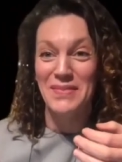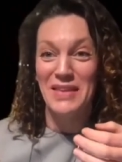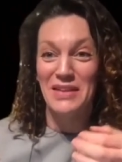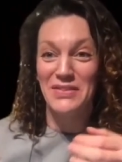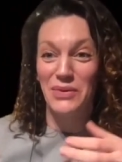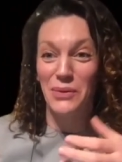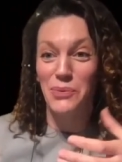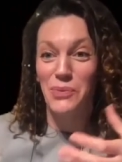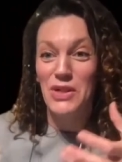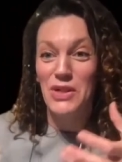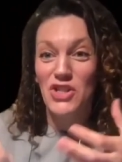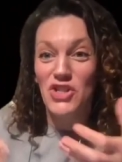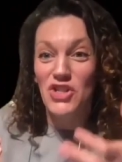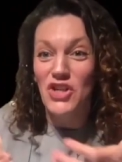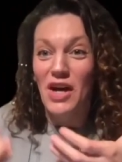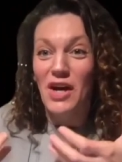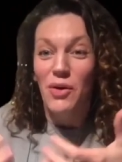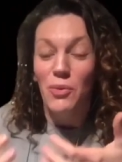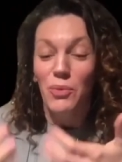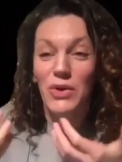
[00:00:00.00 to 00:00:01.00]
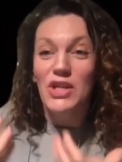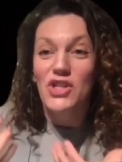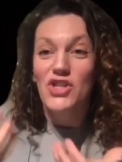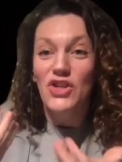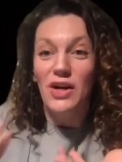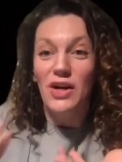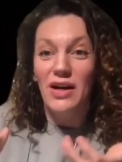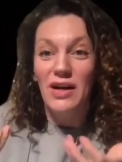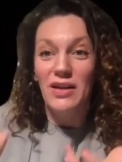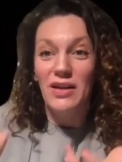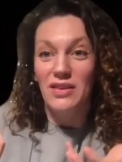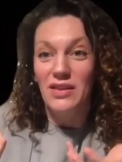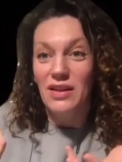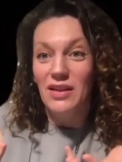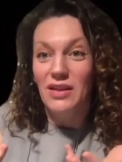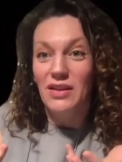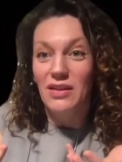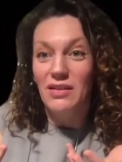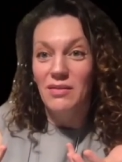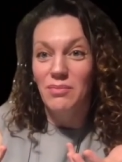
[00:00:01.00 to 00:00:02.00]
So which are
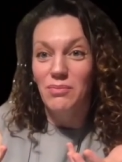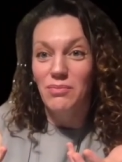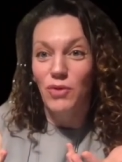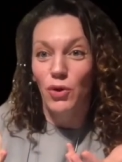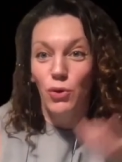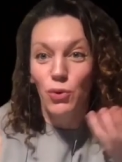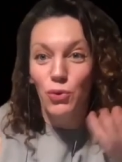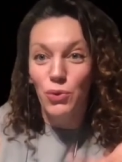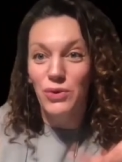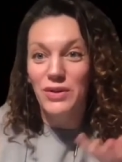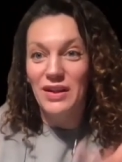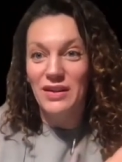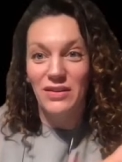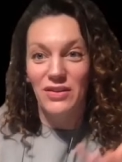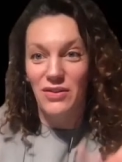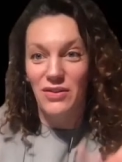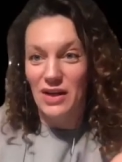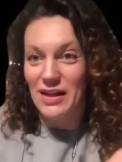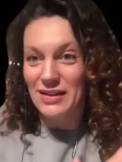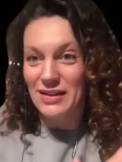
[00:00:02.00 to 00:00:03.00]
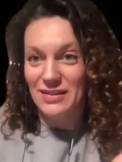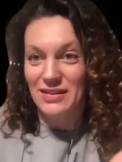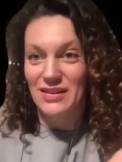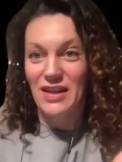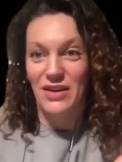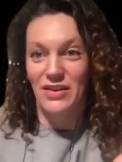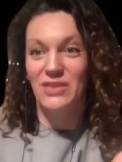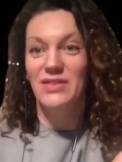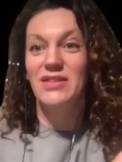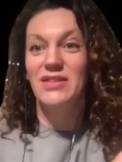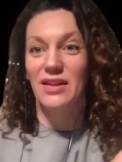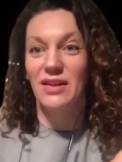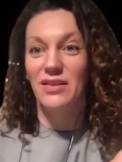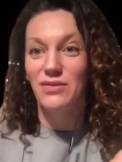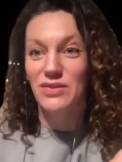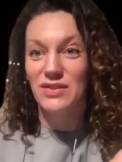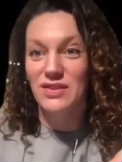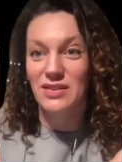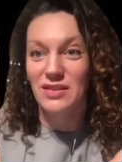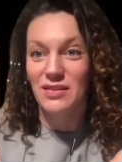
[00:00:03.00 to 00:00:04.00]
the good and right
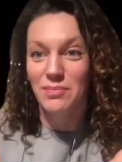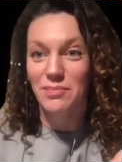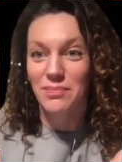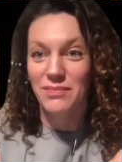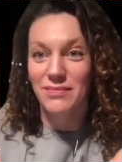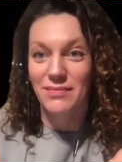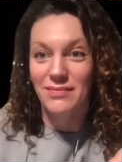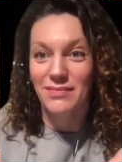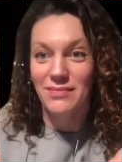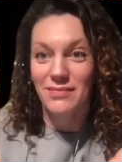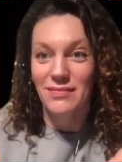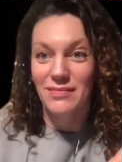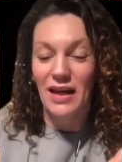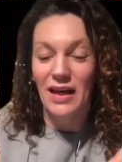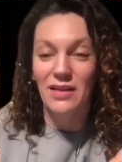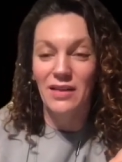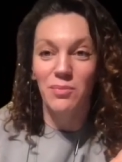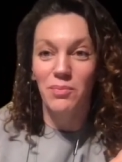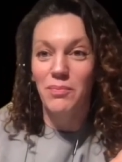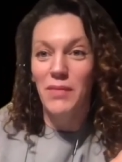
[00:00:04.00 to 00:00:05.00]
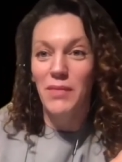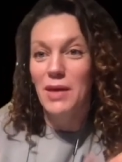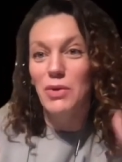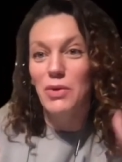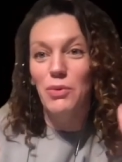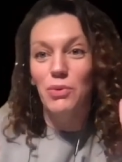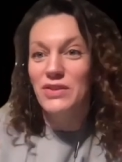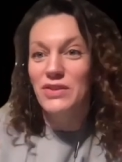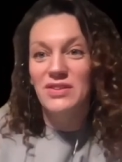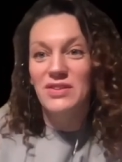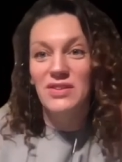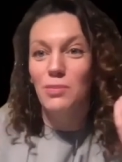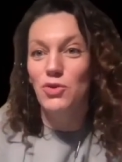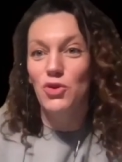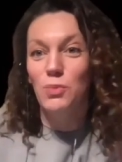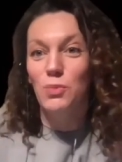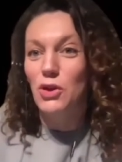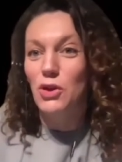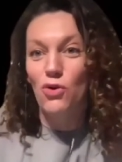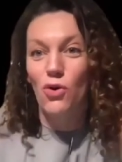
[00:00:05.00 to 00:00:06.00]
narratives? And maybe what seems
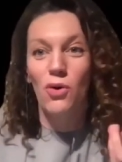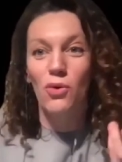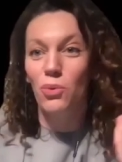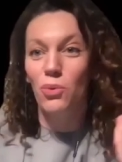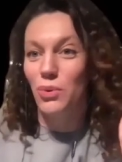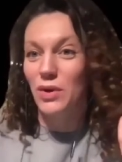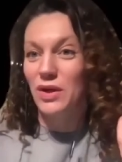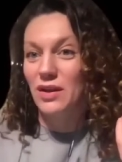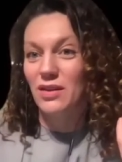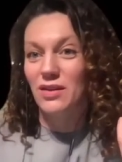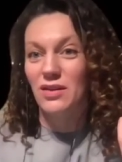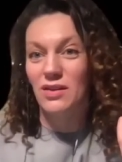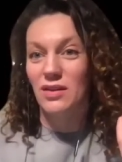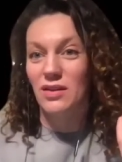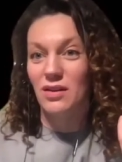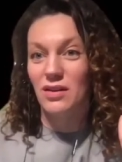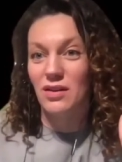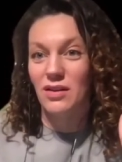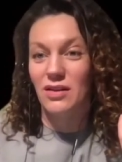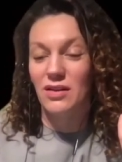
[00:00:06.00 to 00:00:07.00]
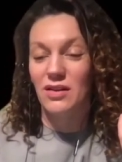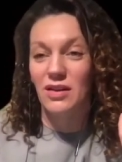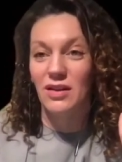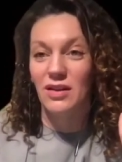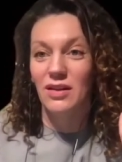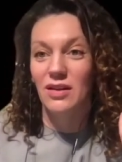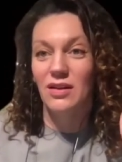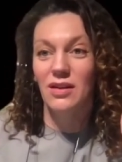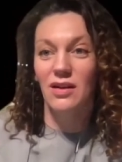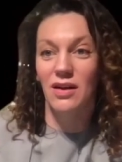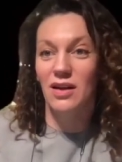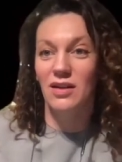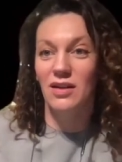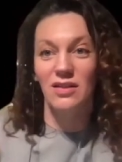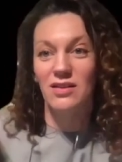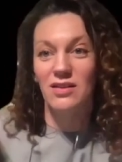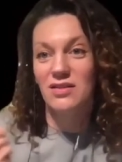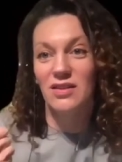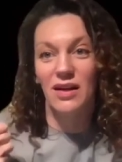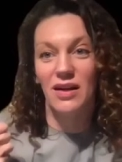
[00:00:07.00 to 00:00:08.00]
to be wrong with the art
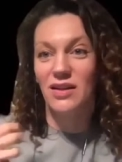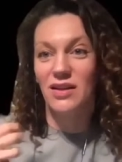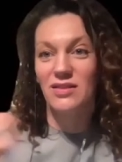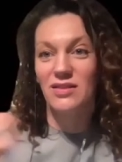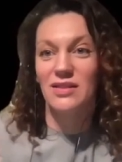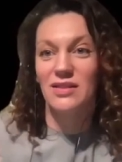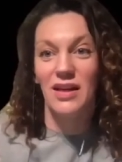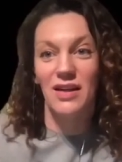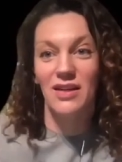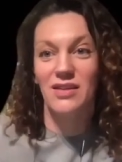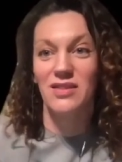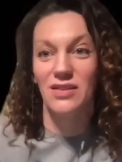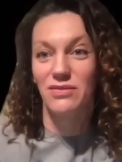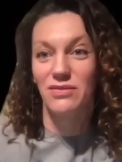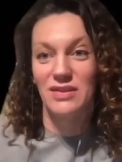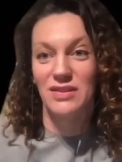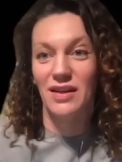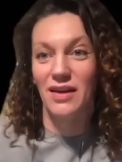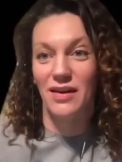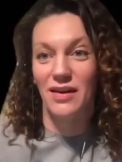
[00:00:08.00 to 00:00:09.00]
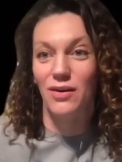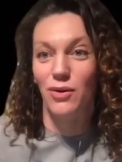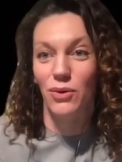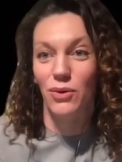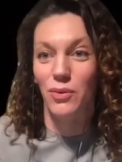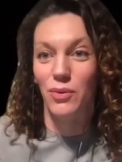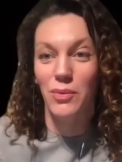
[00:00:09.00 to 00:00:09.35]
and science narratives now?